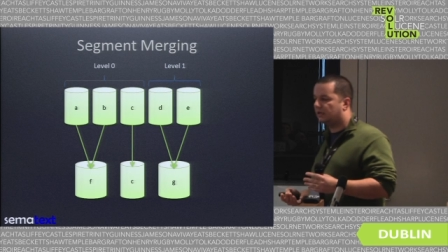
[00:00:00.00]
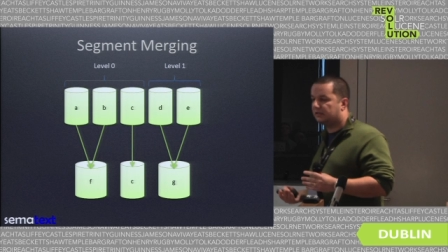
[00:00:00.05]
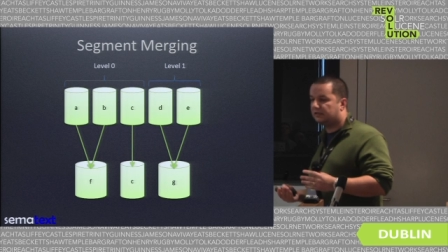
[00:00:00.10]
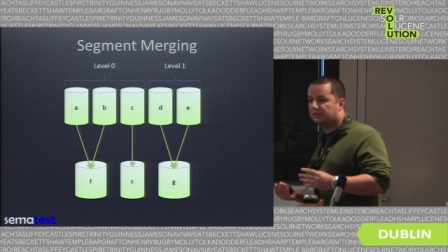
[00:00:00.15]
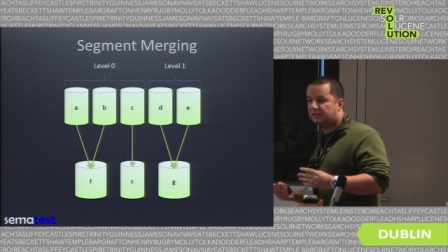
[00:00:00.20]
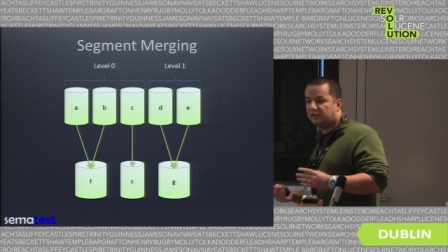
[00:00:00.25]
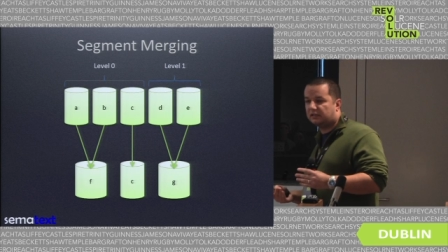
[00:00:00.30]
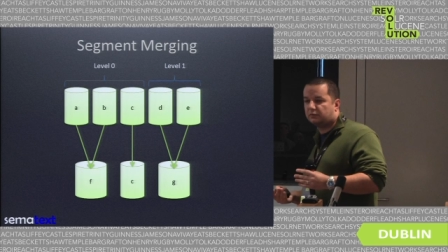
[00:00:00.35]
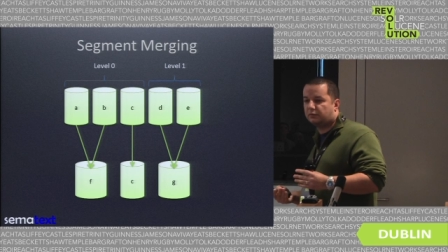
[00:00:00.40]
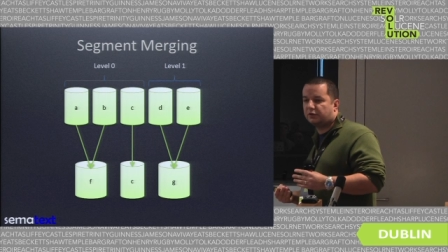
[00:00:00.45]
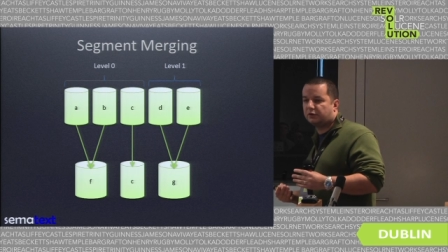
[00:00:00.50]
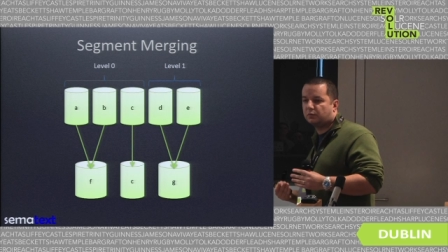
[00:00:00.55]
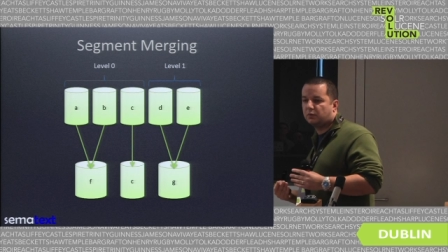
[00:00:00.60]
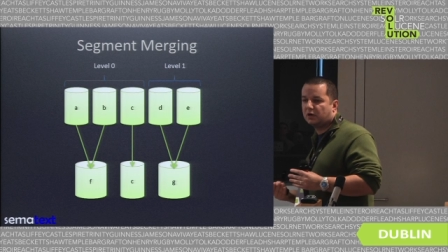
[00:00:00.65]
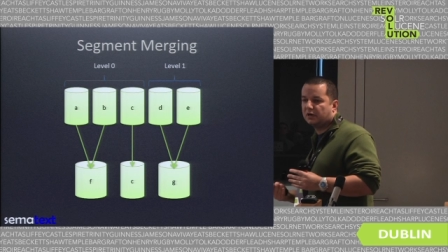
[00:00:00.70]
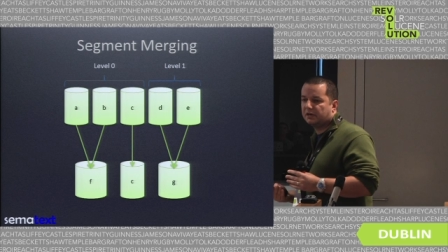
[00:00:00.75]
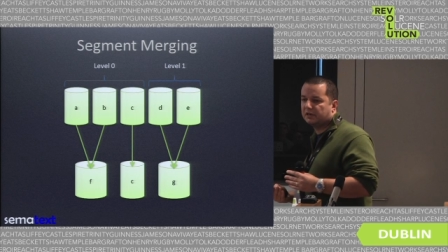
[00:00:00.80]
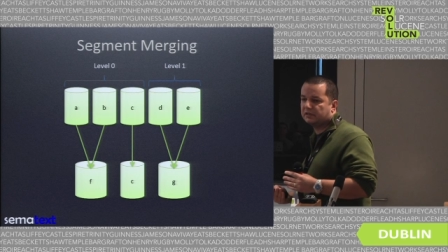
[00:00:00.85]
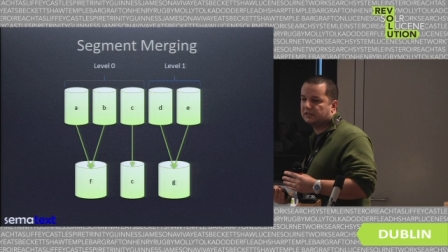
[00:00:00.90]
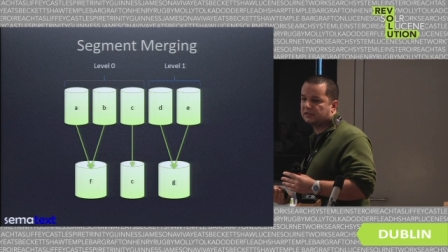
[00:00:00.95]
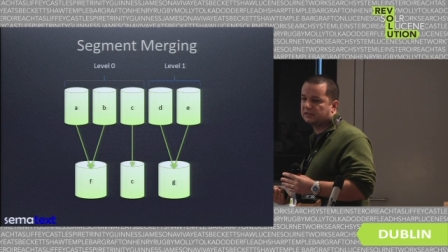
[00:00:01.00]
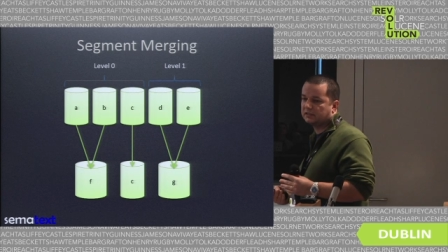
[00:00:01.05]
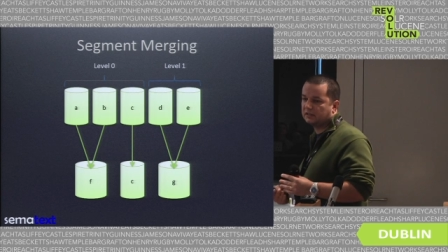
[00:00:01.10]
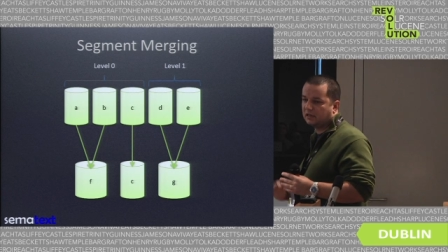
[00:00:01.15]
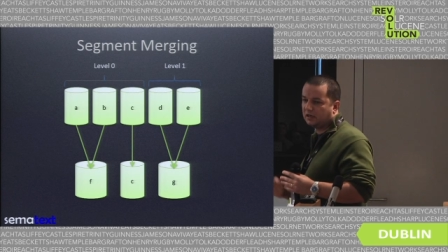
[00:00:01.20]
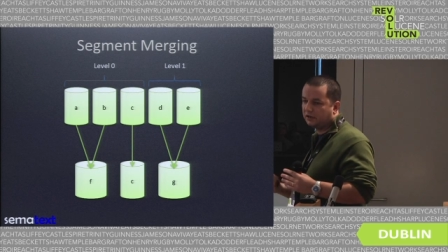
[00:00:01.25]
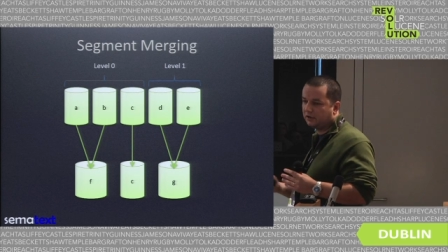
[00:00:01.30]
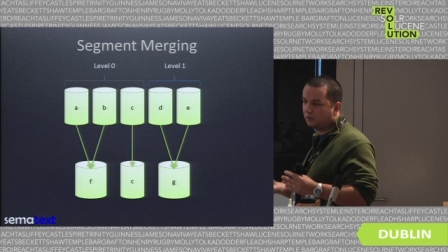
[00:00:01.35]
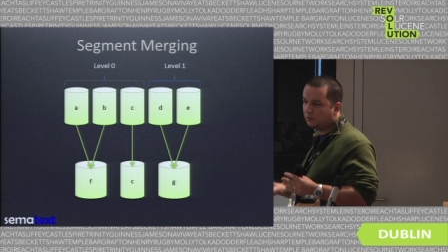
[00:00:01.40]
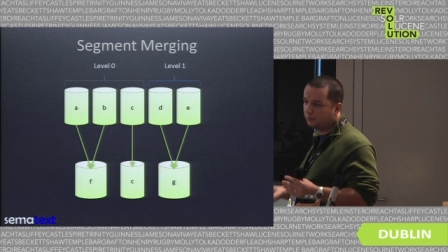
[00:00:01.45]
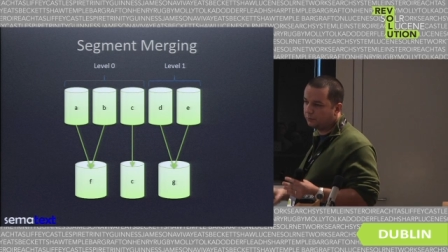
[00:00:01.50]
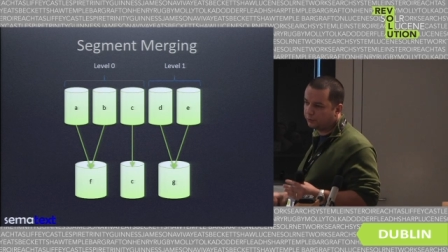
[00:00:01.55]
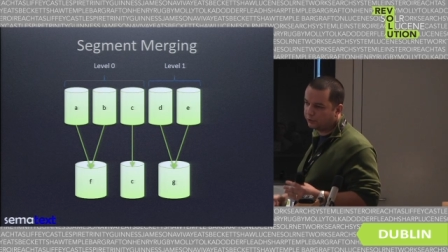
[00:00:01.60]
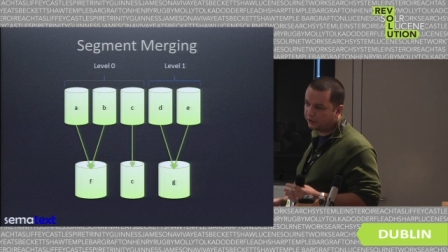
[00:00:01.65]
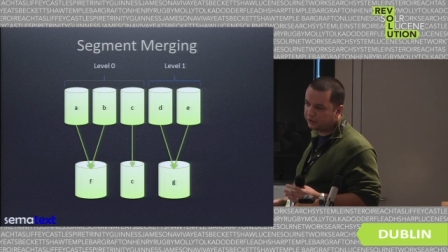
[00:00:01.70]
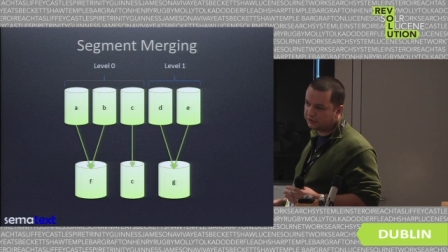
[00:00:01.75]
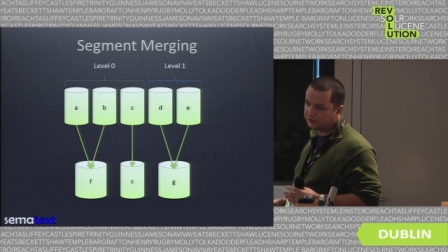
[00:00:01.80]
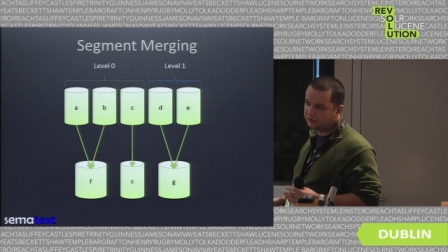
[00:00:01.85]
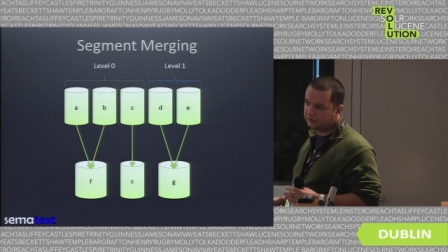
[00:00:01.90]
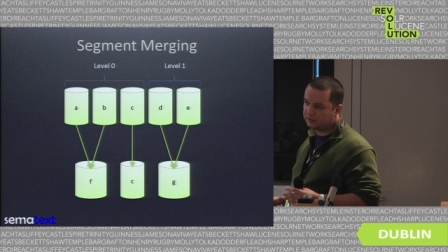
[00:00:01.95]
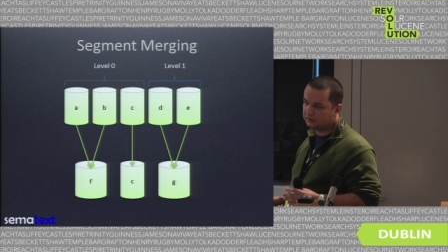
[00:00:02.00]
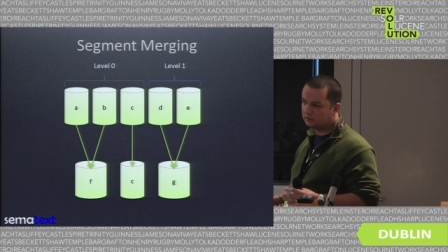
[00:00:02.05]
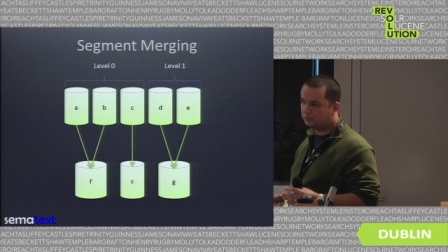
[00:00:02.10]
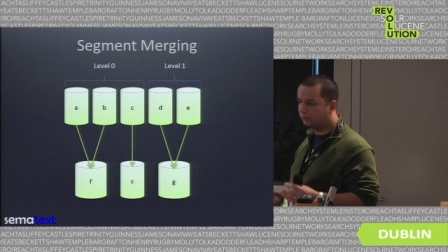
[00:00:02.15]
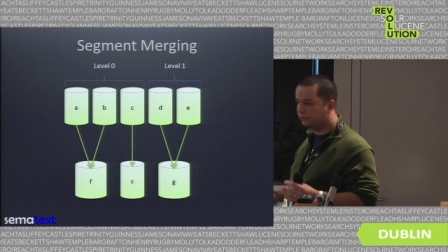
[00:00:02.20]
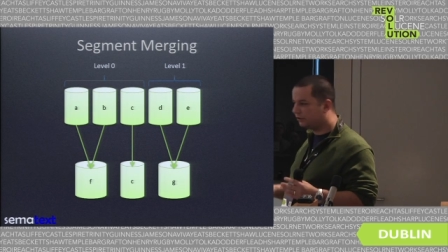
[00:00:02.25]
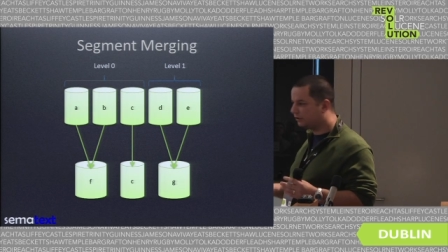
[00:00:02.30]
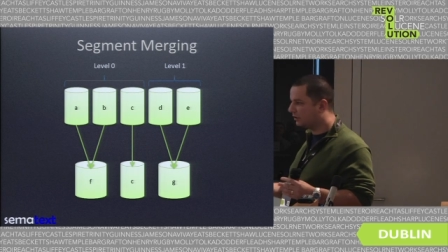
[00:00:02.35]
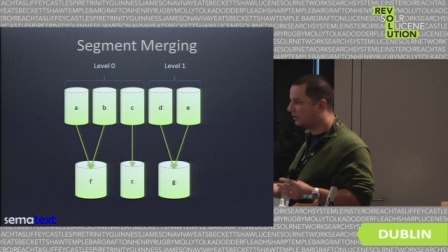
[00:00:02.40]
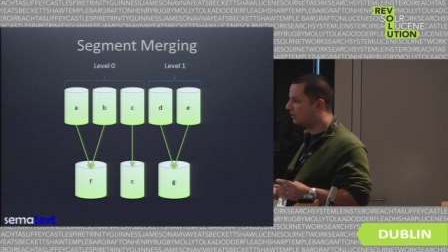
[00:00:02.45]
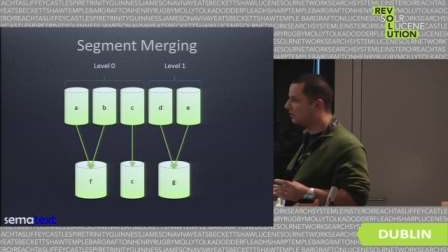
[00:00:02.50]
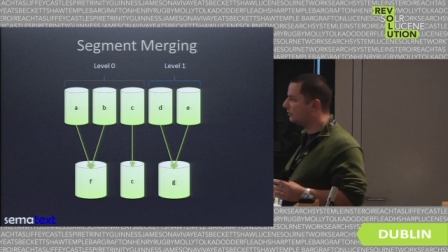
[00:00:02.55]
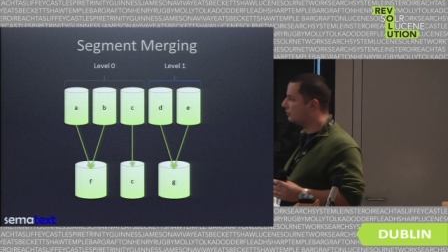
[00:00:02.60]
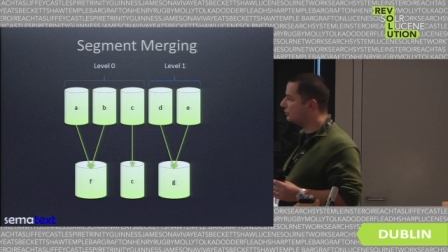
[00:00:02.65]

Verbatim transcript: uh, that requires I.O. operations, which are